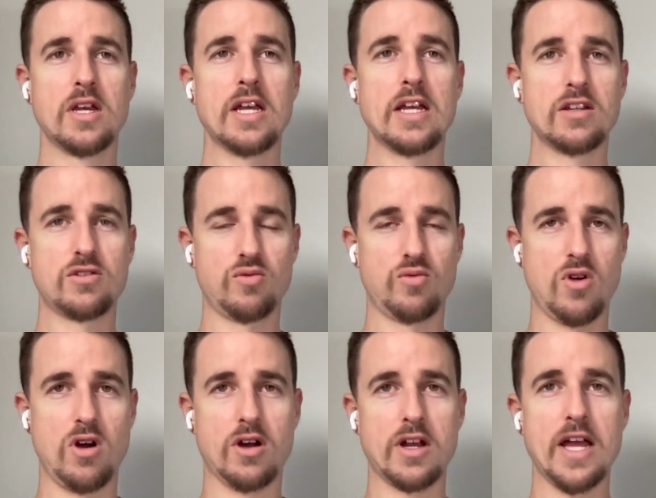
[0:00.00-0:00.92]
is
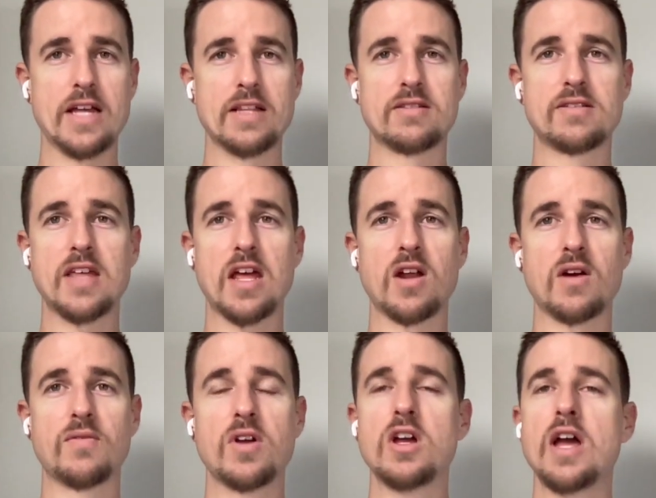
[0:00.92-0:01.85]
wrong, instead of,
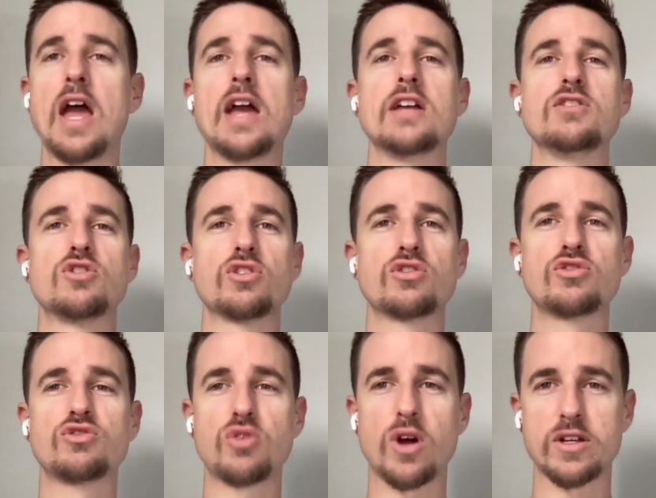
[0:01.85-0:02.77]
hey, just
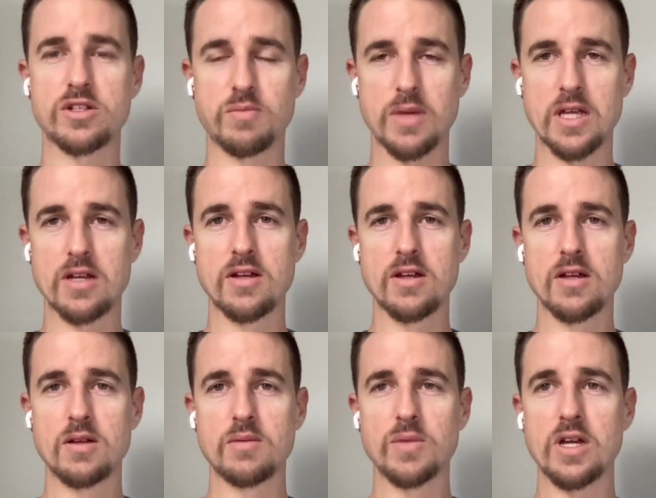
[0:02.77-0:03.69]
trust me.
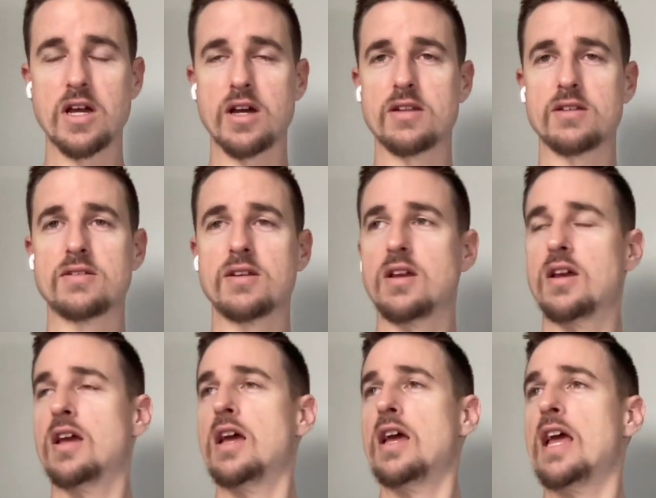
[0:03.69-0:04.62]
Because
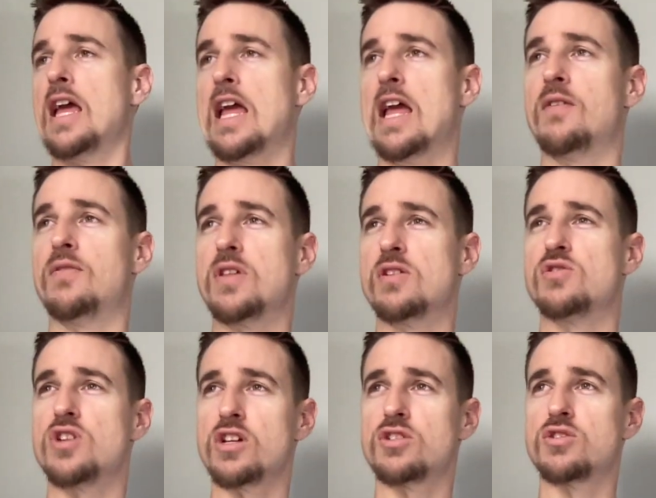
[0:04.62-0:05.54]
if you
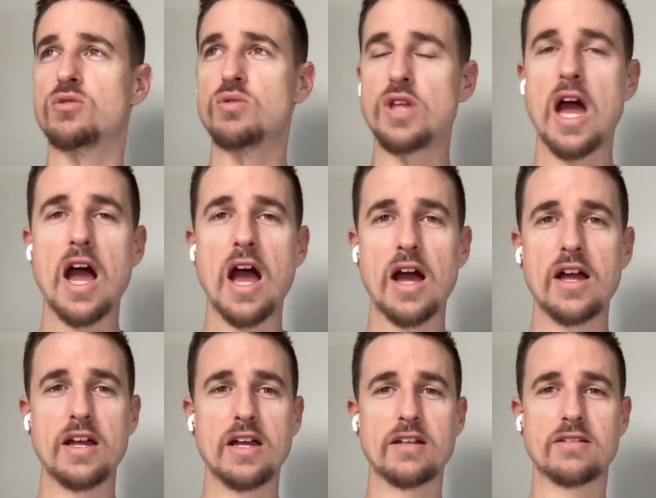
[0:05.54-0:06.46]
just do that,
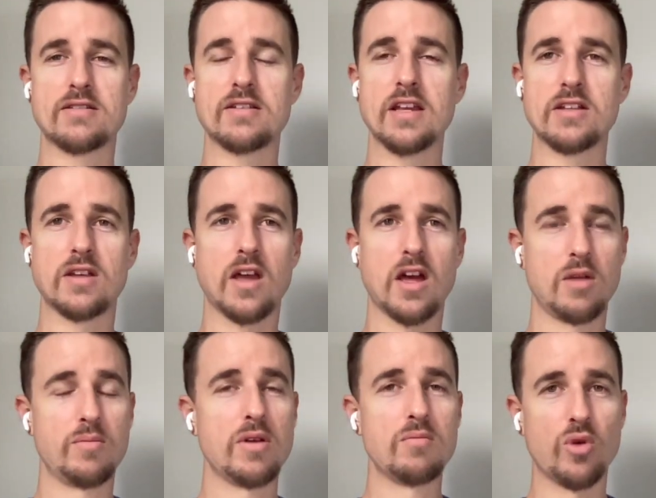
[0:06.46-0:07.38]
it's going to
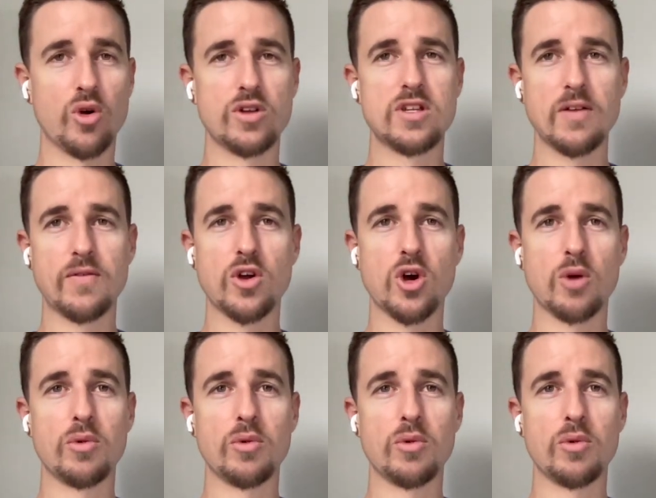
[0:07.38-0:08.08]
be more difficult.